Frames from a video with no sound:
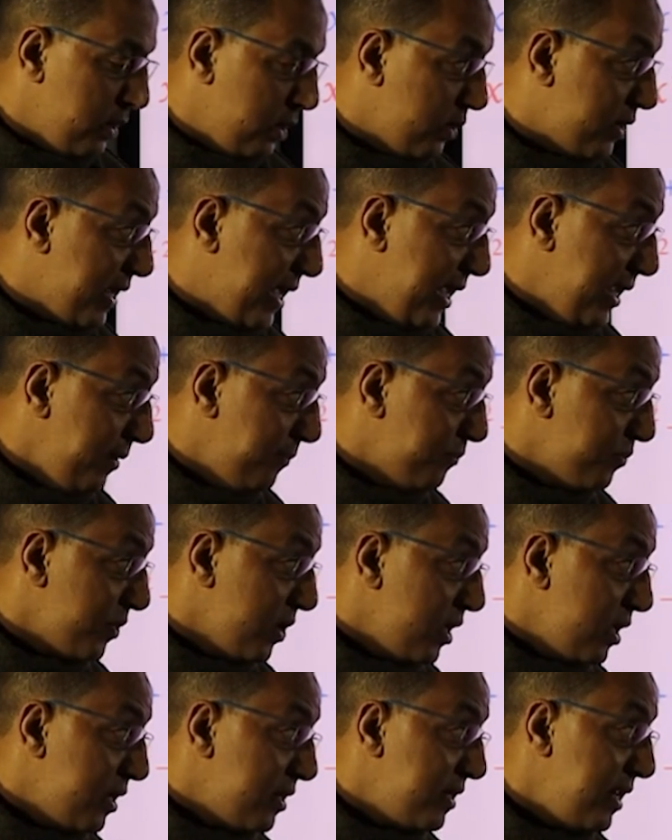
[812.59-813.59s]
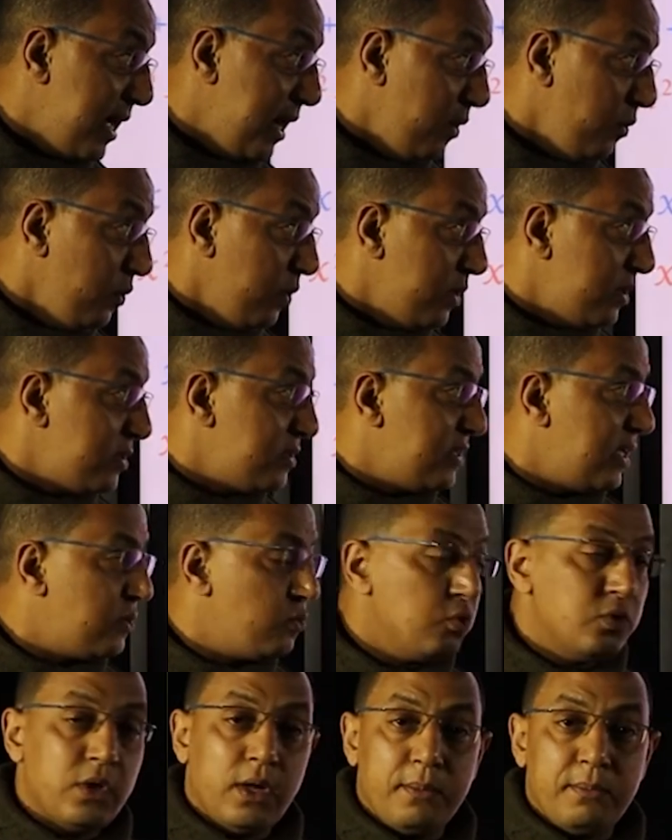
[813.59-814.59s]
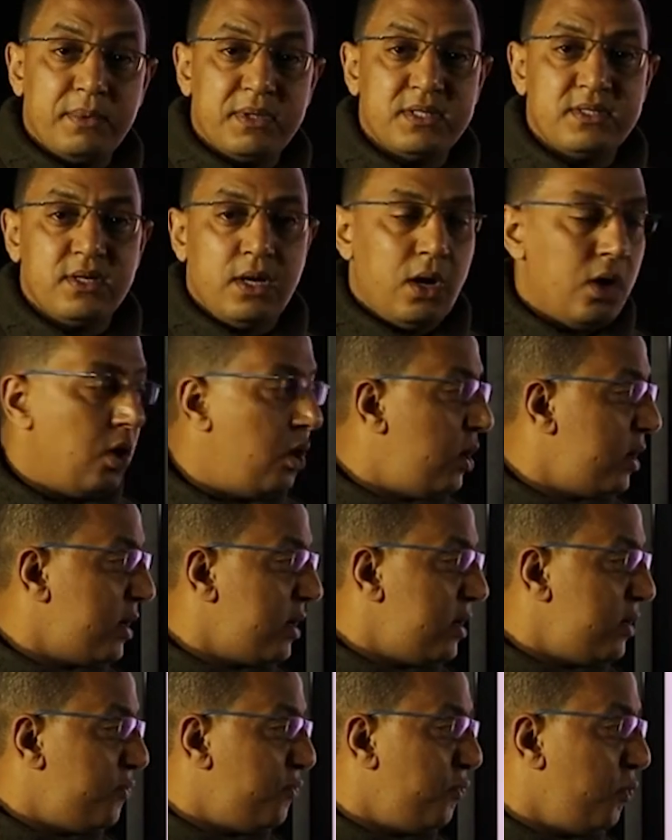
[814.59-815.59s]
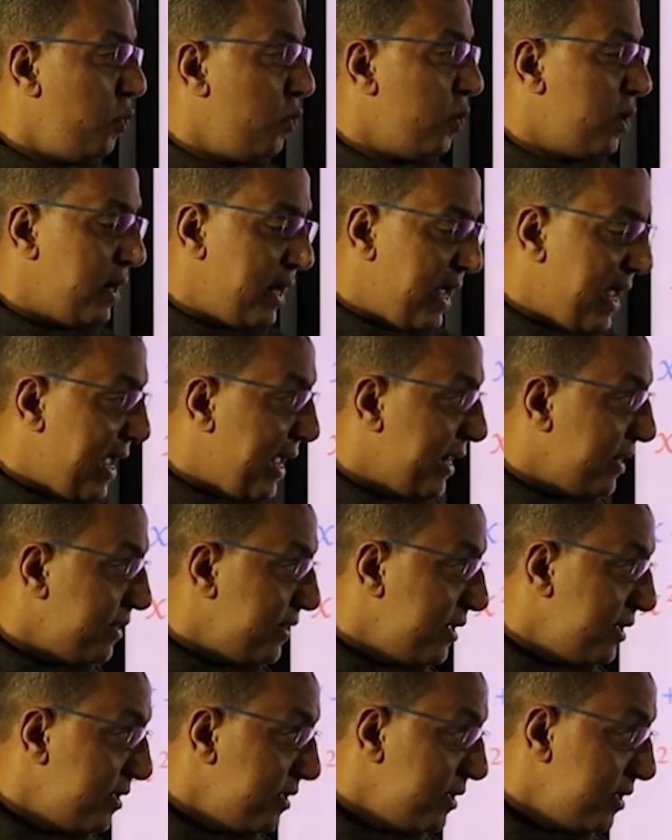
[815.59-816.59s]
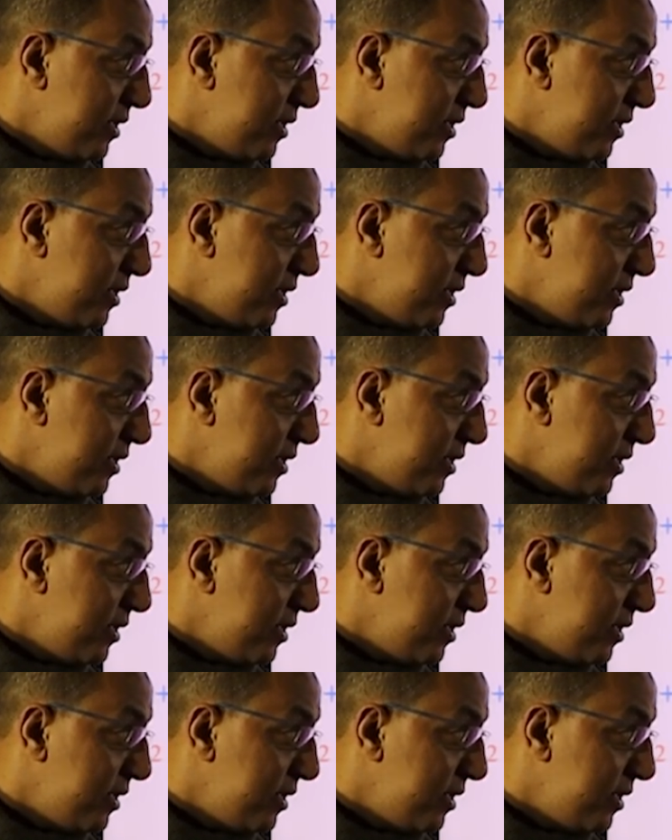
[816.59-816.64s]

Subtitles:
Okay. Now the two numbers are 4 and